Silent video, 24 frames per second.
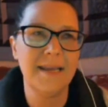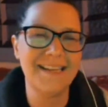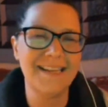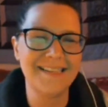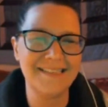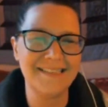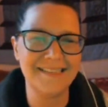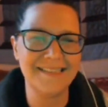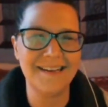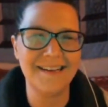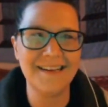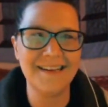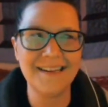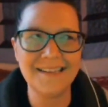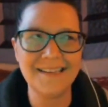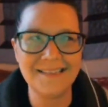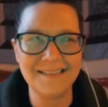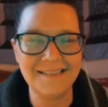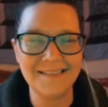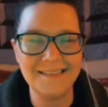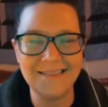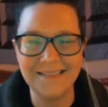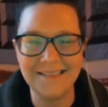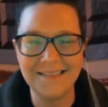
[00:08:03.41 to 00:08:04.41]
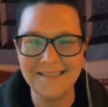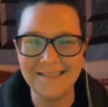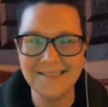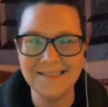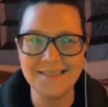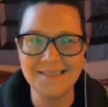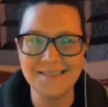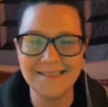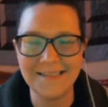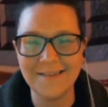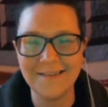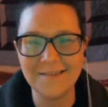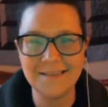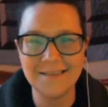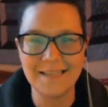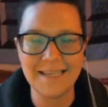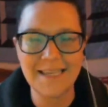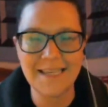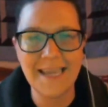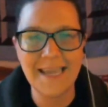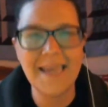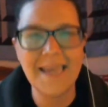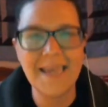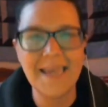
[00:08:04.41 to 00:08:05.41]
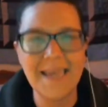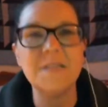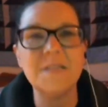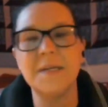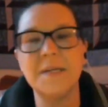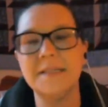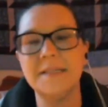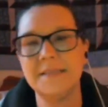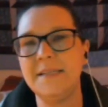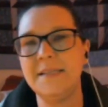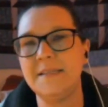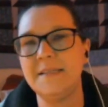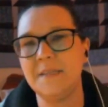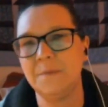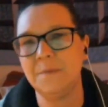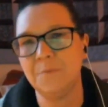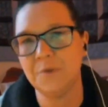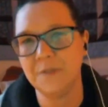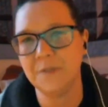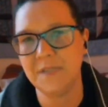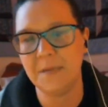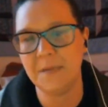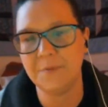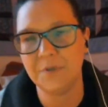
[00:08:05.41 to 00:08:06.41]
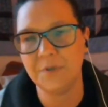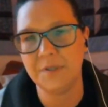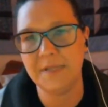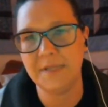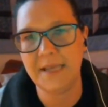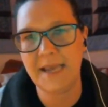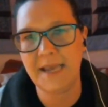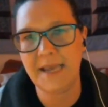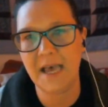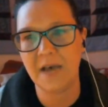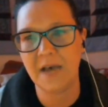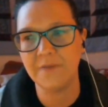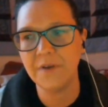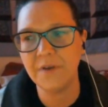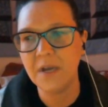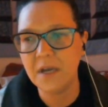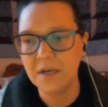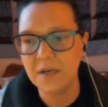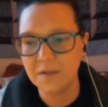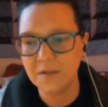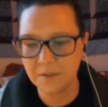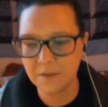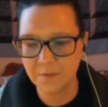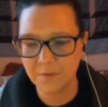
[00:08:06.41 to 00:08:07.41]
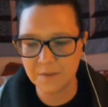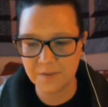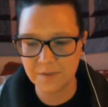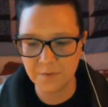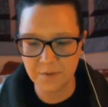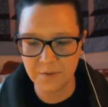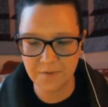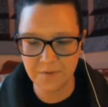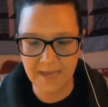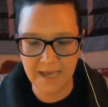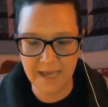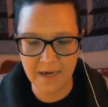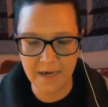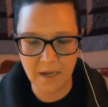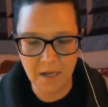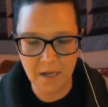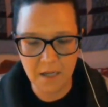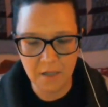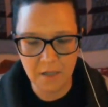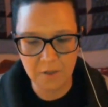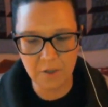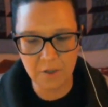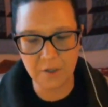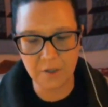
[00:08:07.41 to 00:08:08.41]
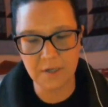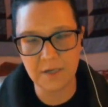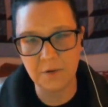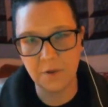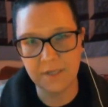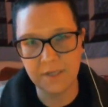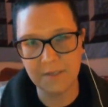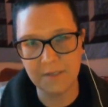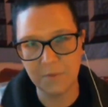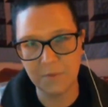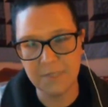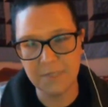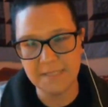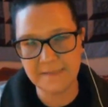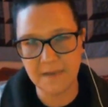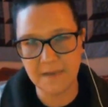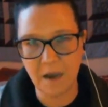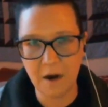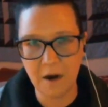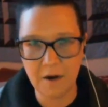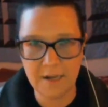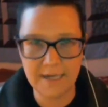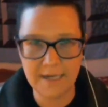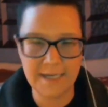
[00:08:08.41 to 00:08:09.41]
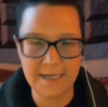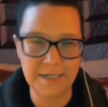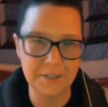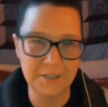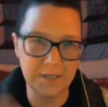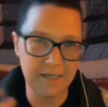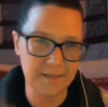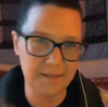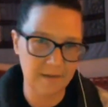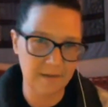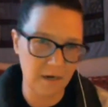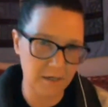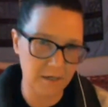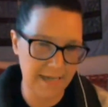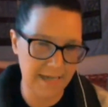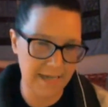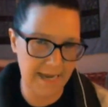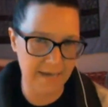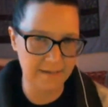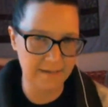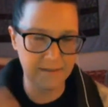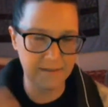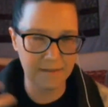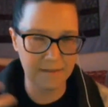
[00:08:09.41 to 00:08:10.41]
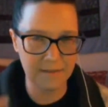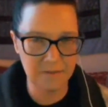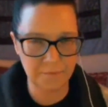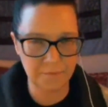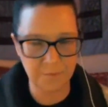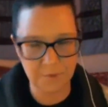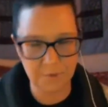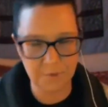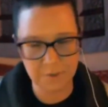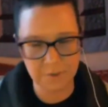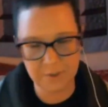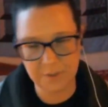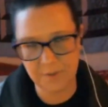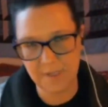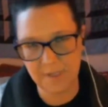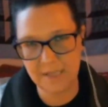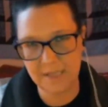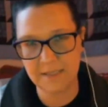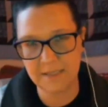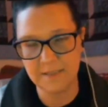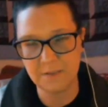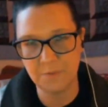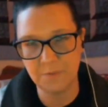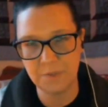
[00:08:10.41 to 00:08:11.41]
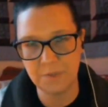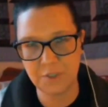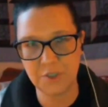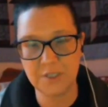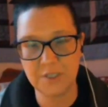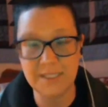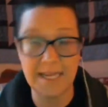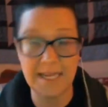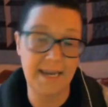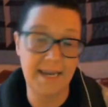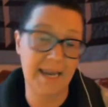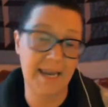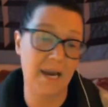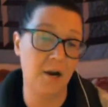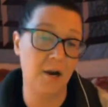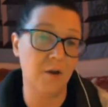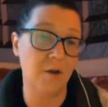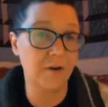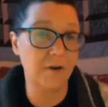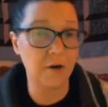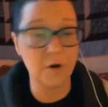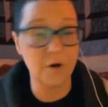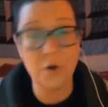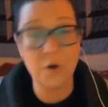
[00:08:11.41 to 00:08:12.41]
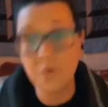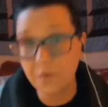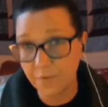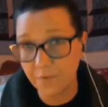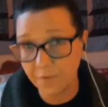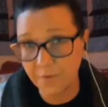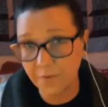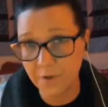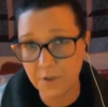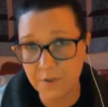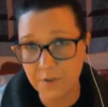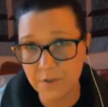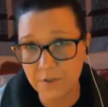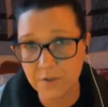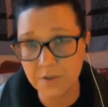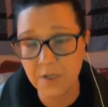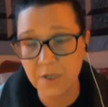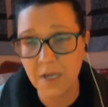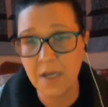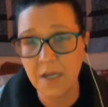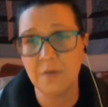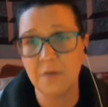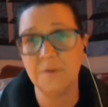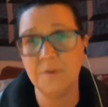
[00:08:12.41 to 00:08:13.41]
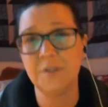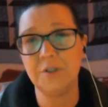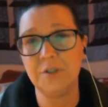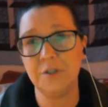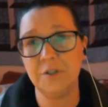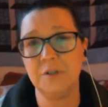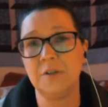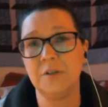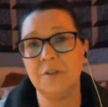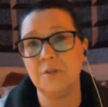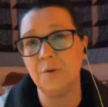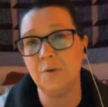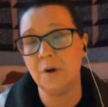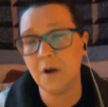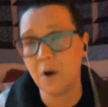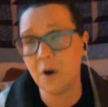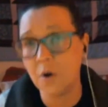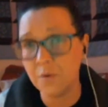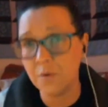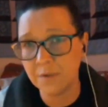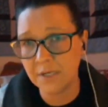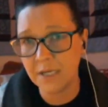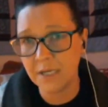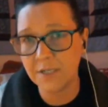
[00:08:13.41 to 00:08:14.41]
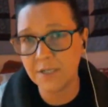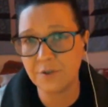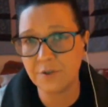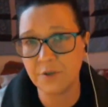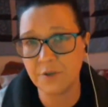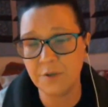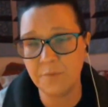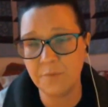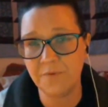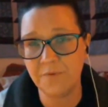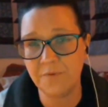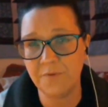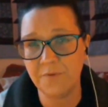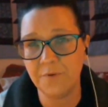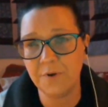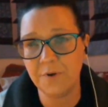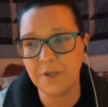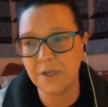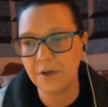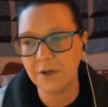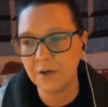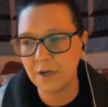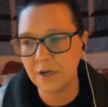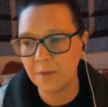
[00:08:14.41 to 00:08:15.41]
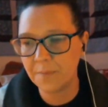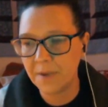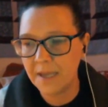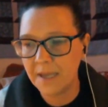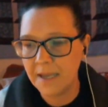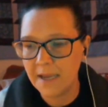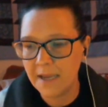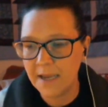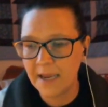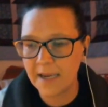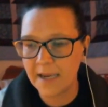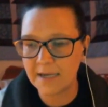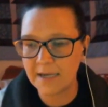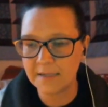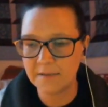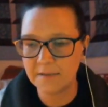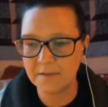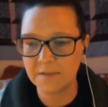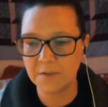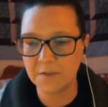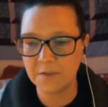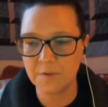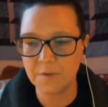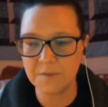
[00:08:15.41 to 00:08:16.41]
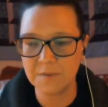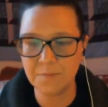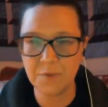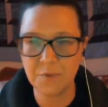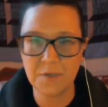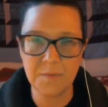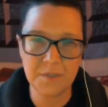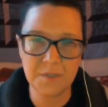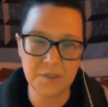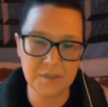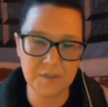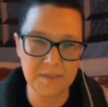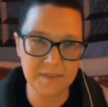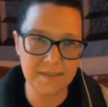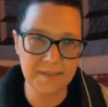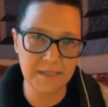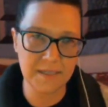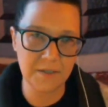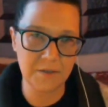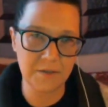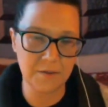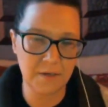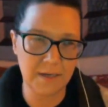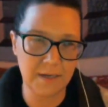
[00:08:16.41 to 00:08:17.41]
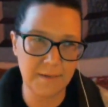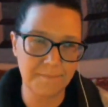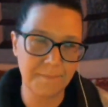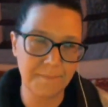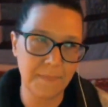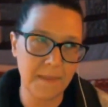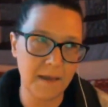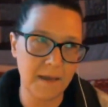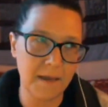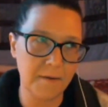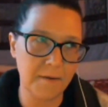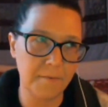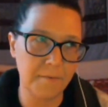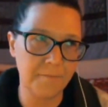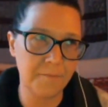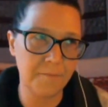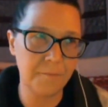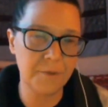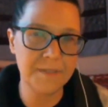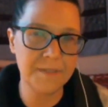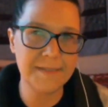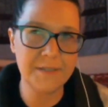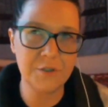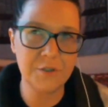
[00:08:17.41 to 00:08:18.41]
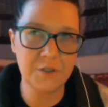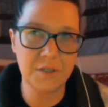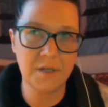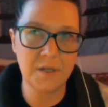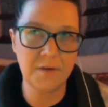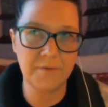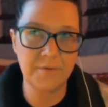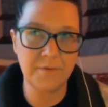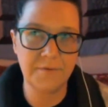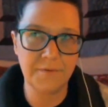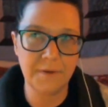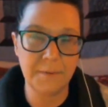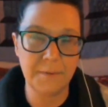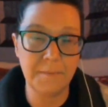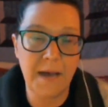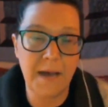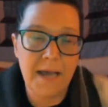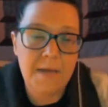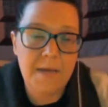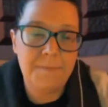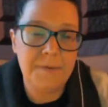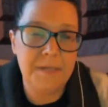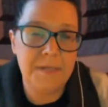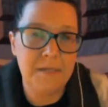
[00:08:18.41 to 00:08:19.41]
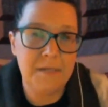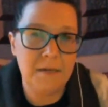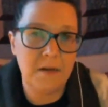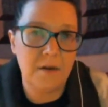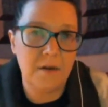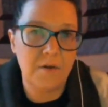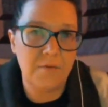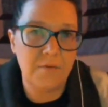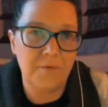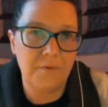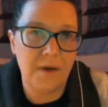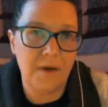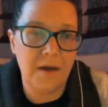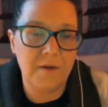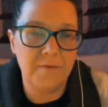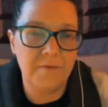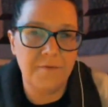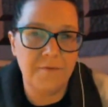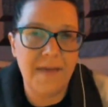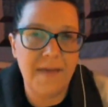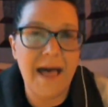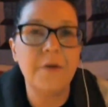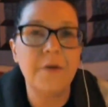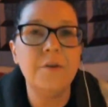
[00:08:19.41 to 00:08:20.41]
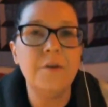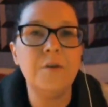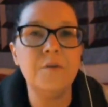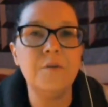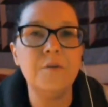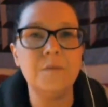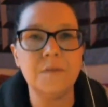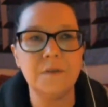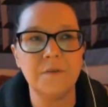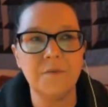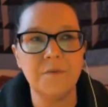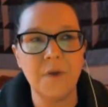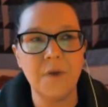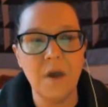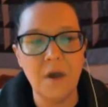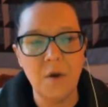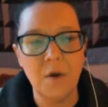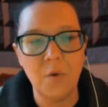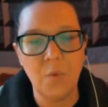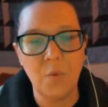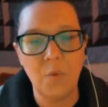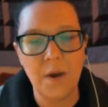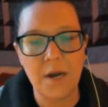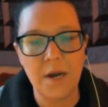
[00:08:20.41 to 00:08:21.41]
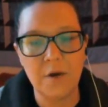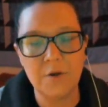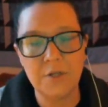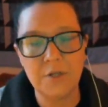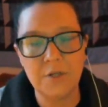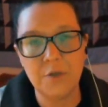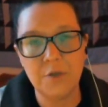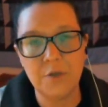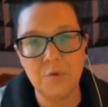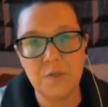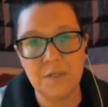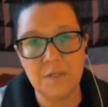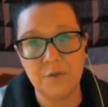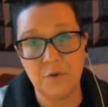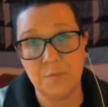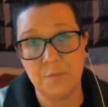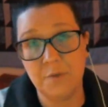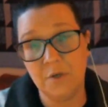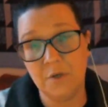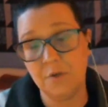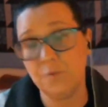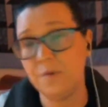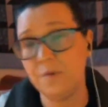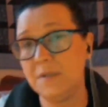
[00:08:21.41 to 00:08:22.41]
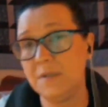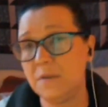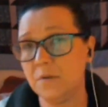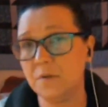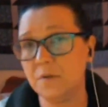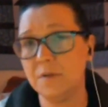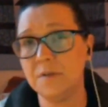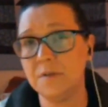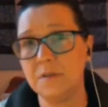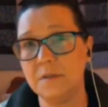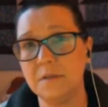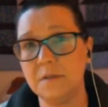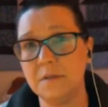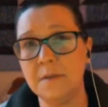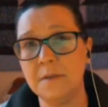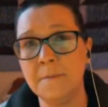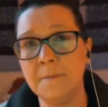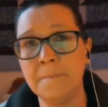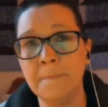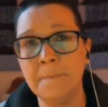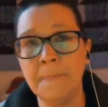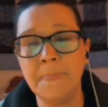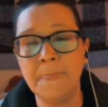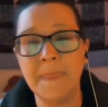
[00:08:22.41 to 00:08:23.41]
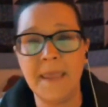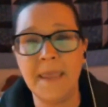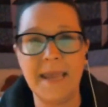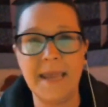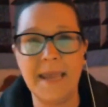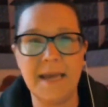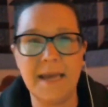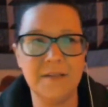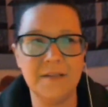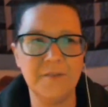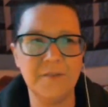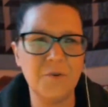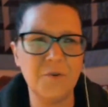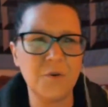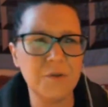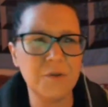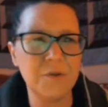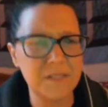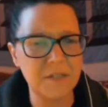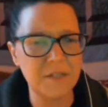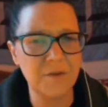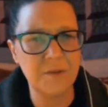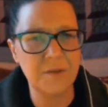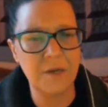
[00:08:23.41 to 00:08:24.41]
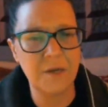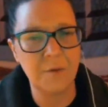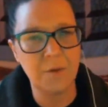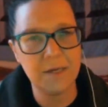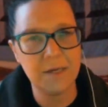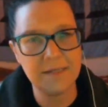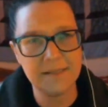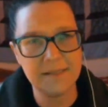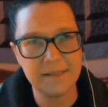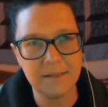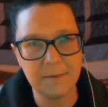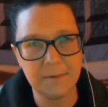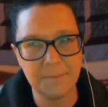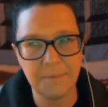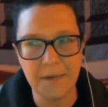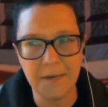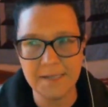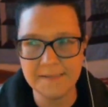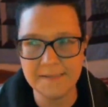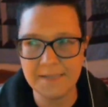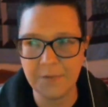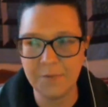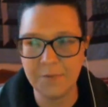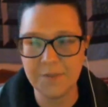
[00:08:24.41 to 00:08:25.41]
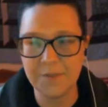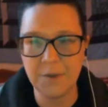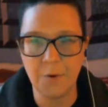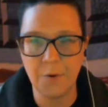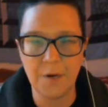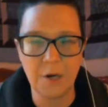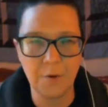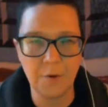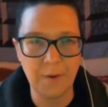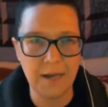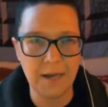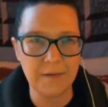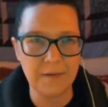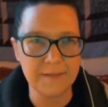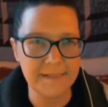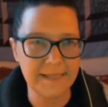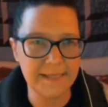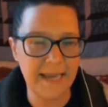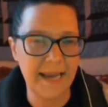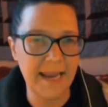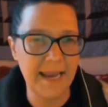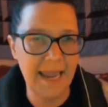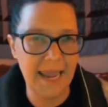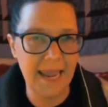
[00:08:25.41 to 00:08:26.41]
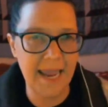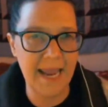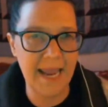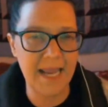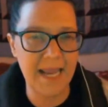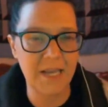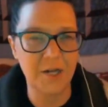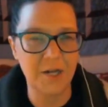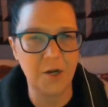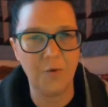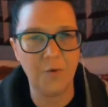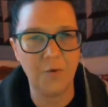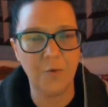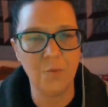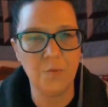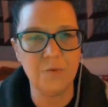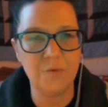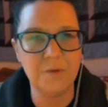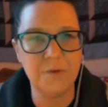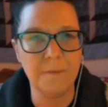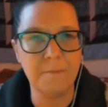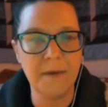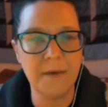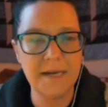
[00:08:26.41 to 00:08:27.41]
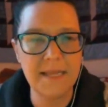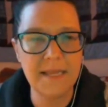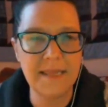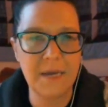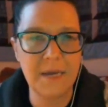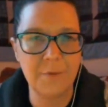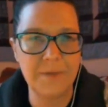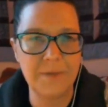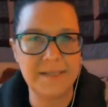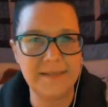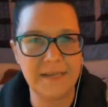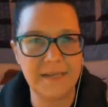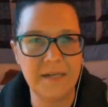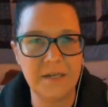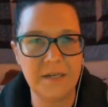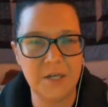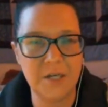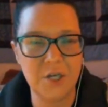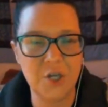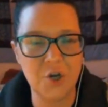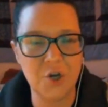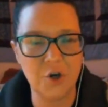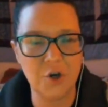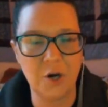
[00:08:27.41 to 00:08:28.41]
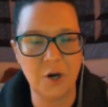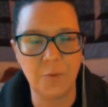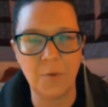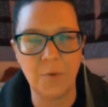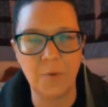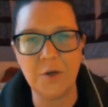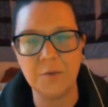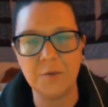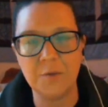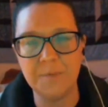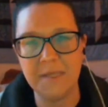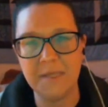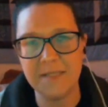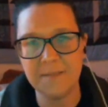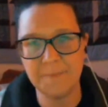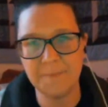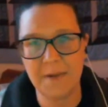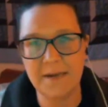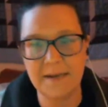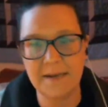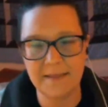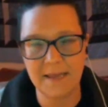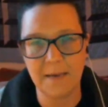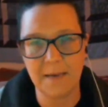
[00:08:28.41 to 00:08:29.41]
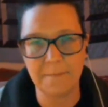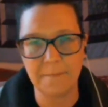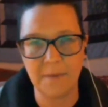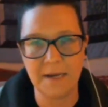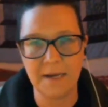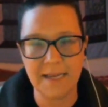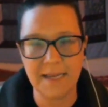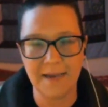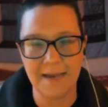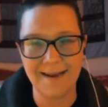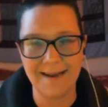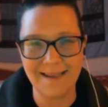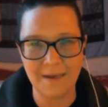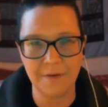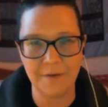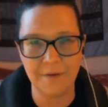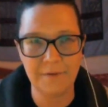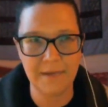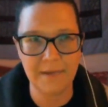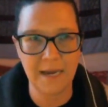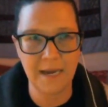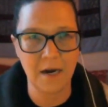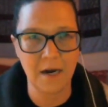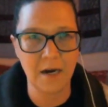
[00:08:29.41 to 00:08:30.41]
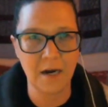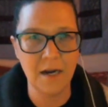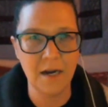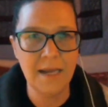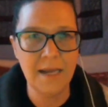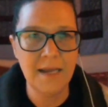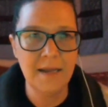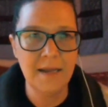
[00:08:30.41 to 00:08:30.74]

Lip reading: And that's not necessarily the case, but it's an easy perception to have. So it's sort of that, look, it's our NHS, our taxes, we're doing this, we should take care of our own first, we should look to our own country before Europe. And so it's pretty much just a center, a position of, in my opinion, of values of where do you distribute your resources? And of course, you know, there was the bus that was going around saying, hey, you know, the money that we send to Europe, we could be spending that money on healthcare.